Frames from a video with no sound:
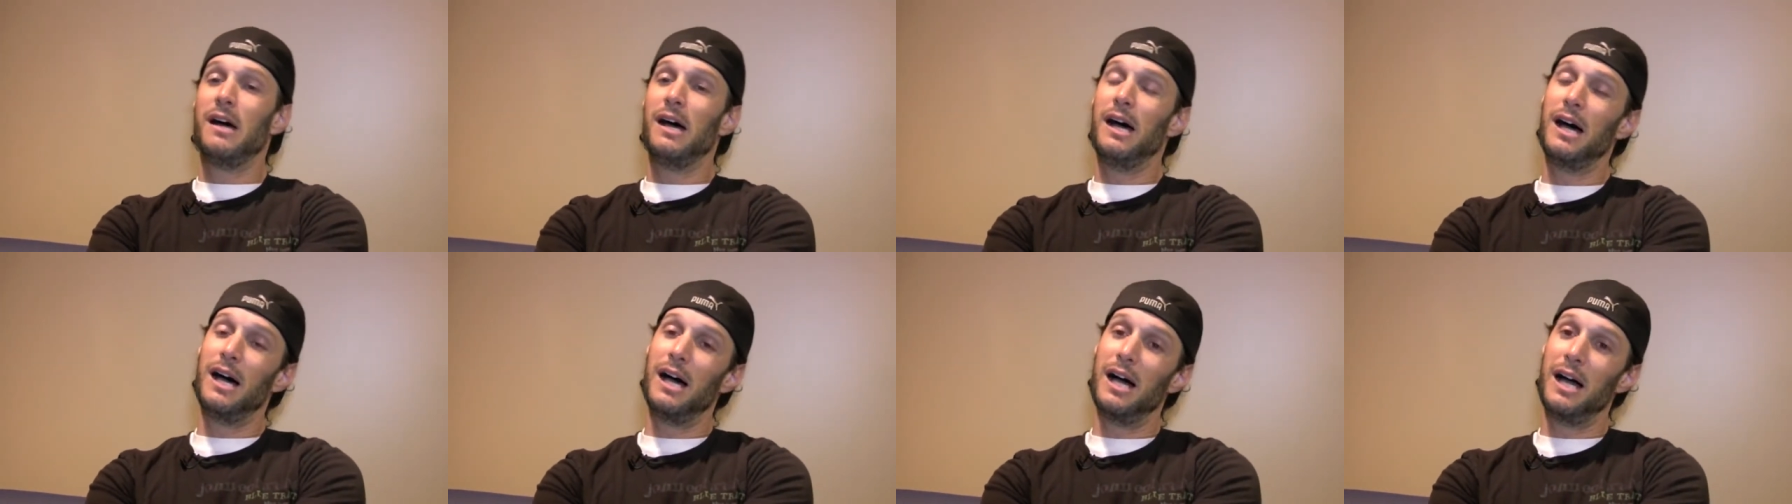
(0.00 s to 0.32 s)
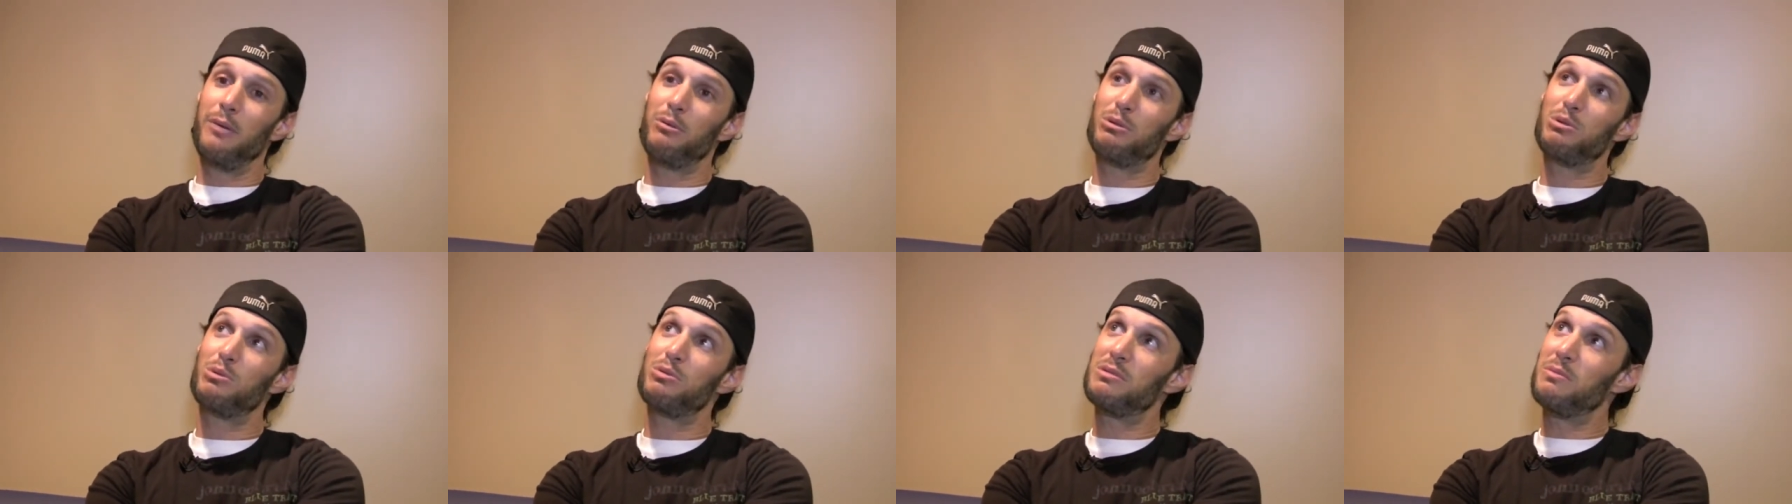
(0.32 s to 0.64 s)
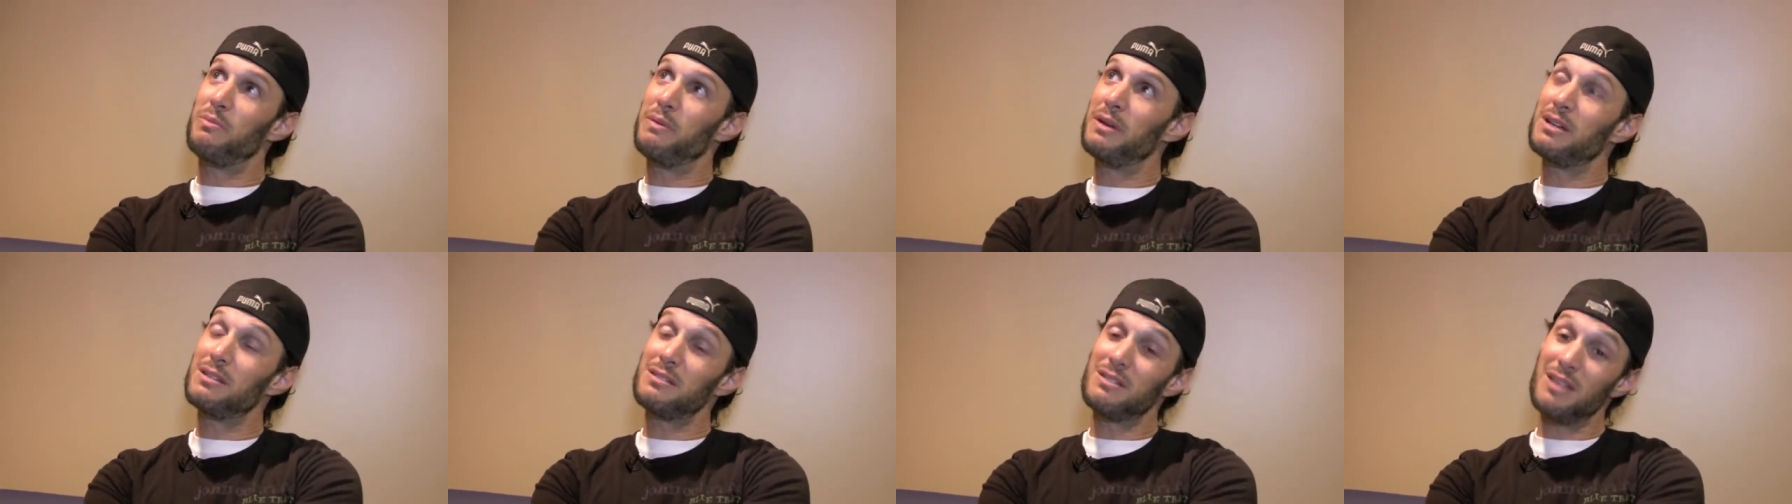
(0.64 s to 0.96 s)
Uh, which was
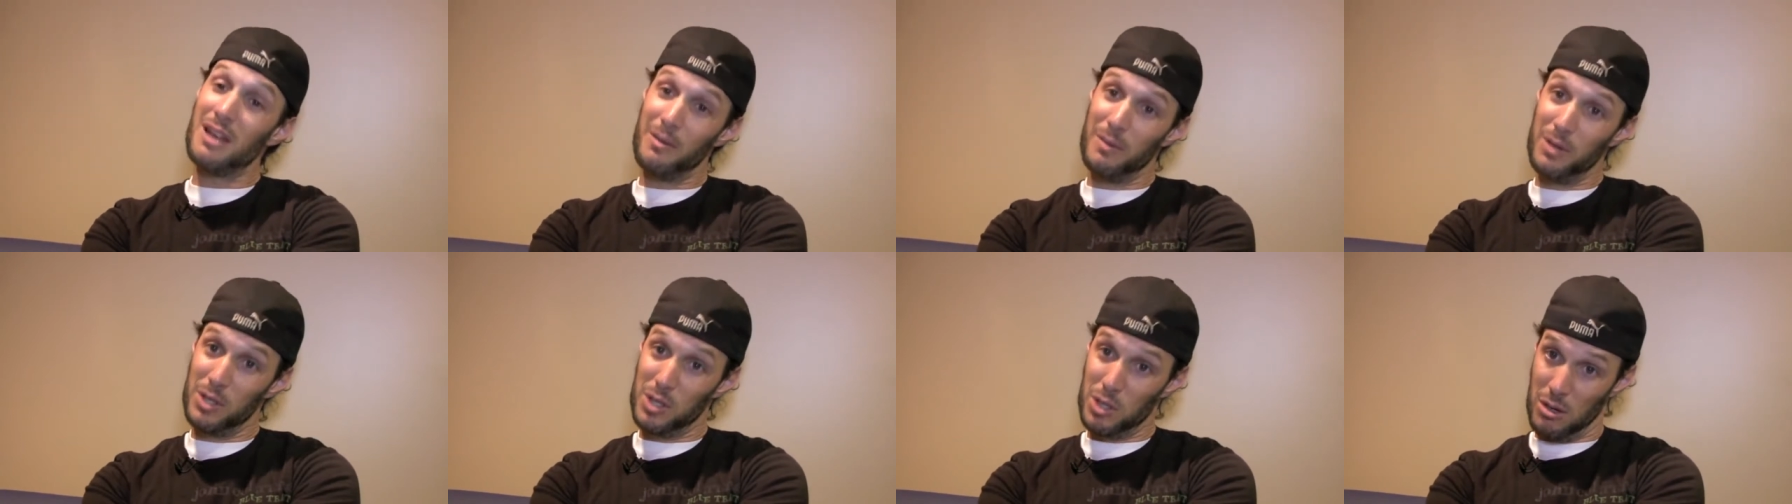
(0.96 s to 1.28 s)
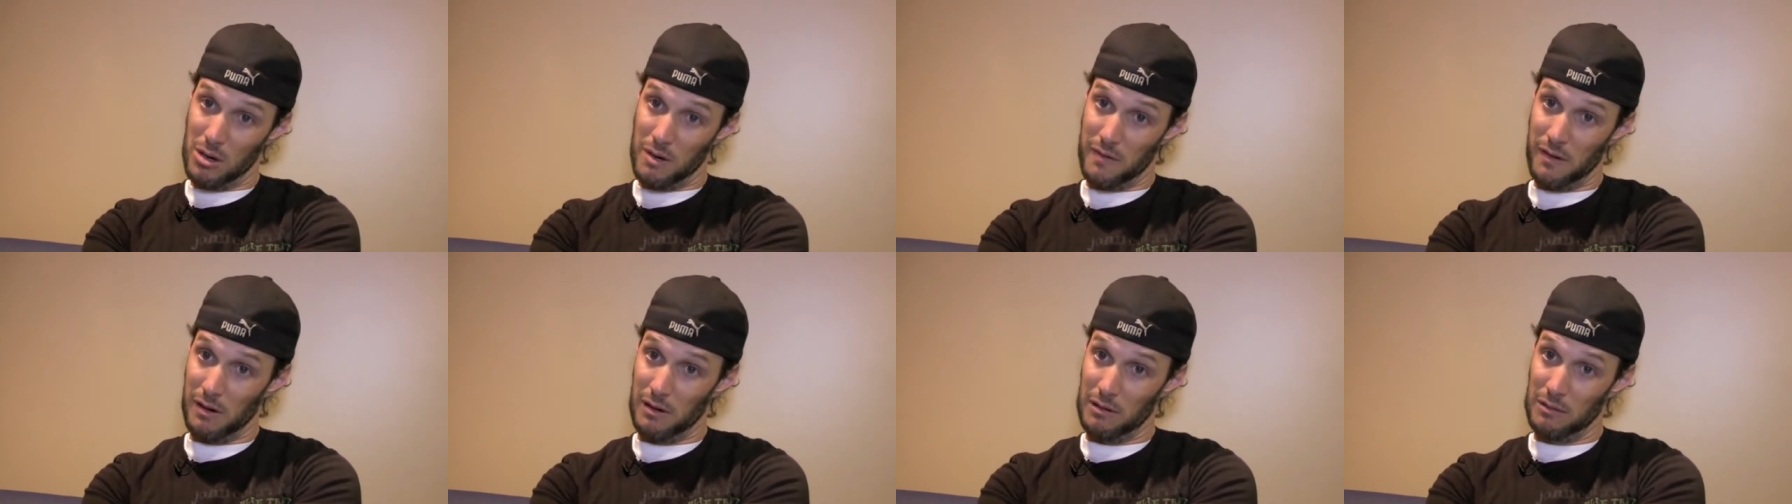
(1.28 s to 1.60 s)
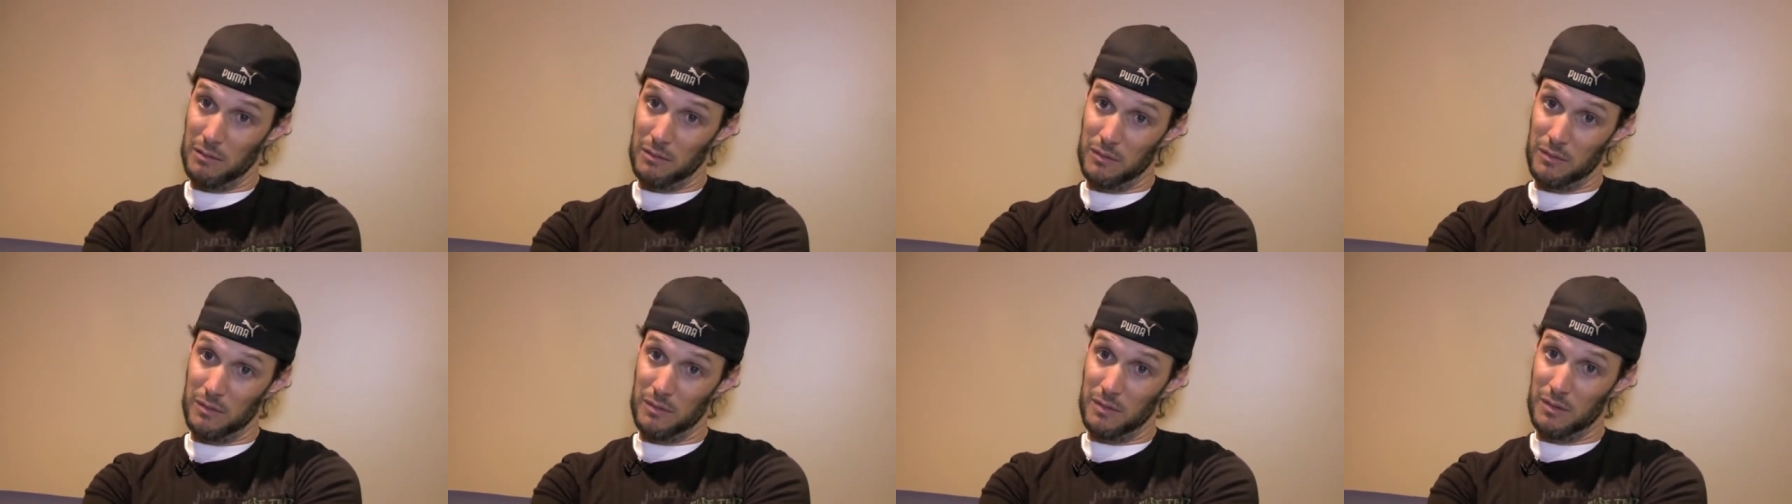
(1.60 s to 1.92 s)
the biggest comedy show ever.
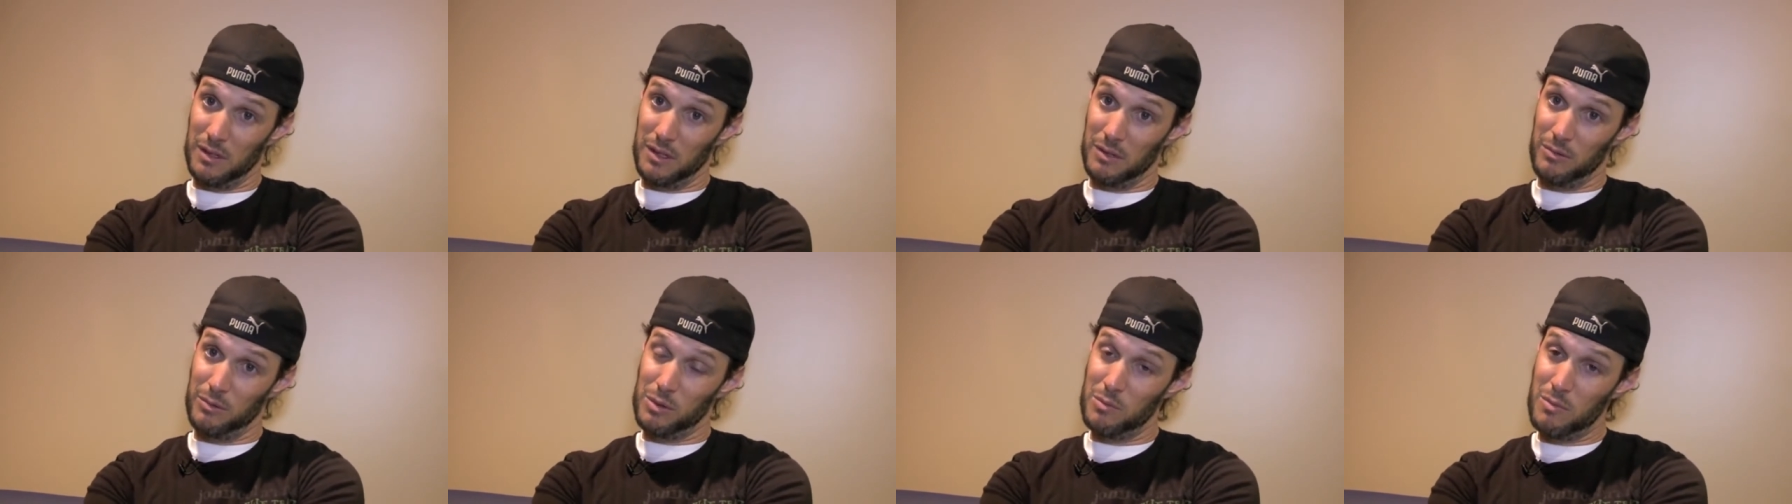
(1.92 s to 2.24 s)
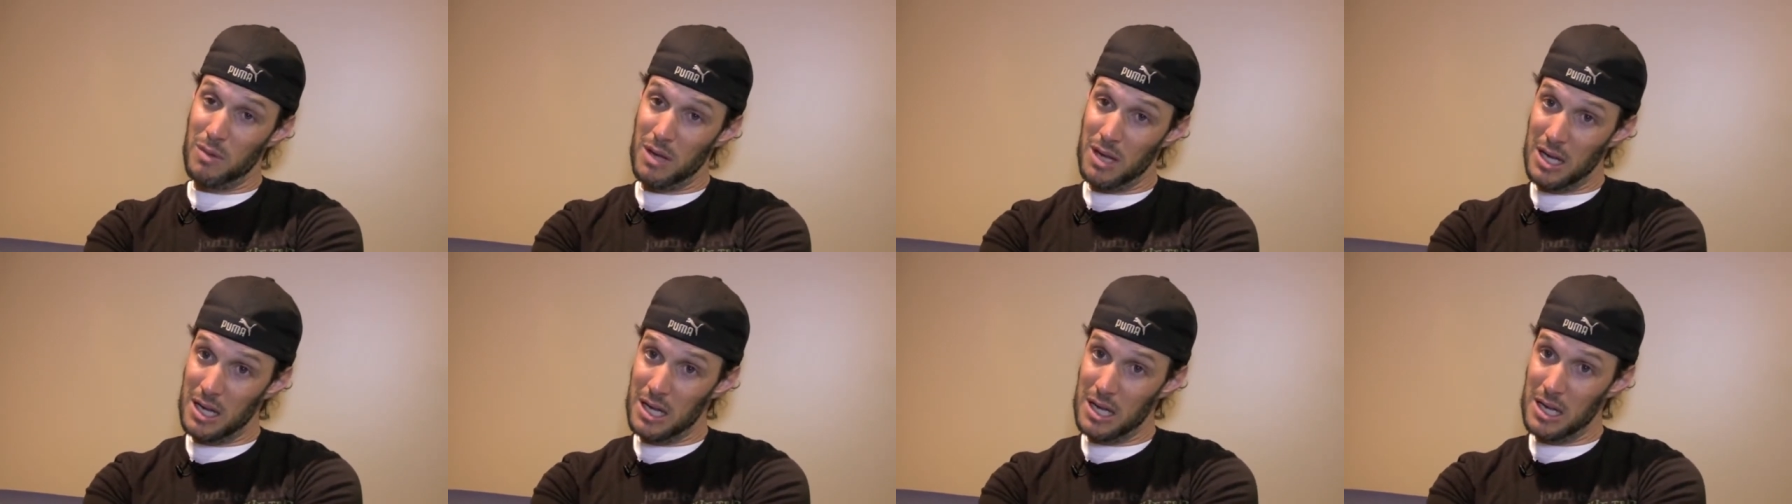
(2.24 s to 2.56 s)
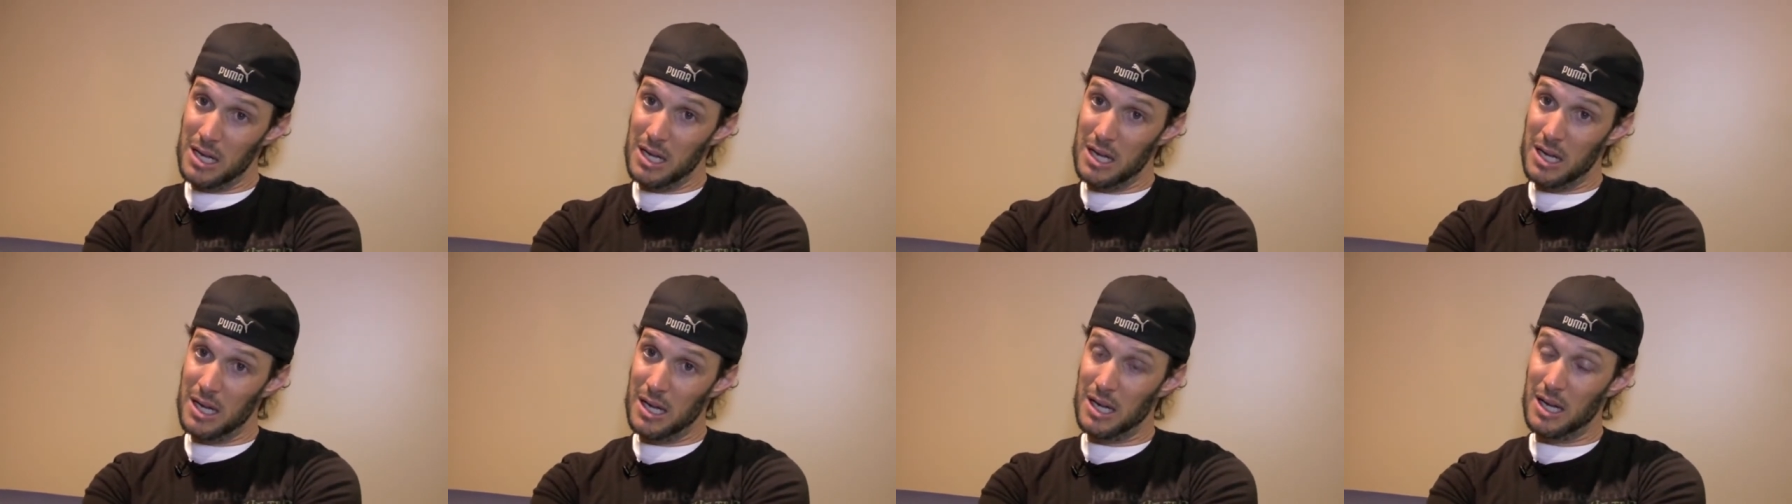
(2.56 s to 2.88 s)
It was
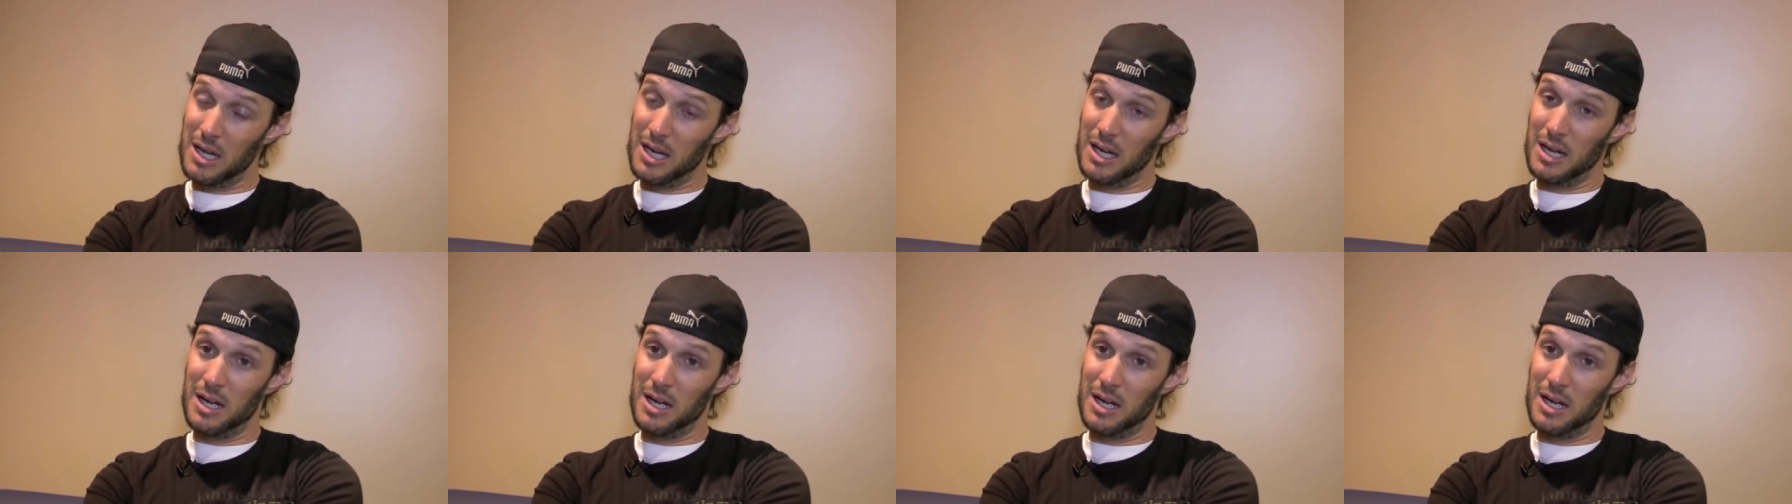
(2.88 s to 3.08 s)
me,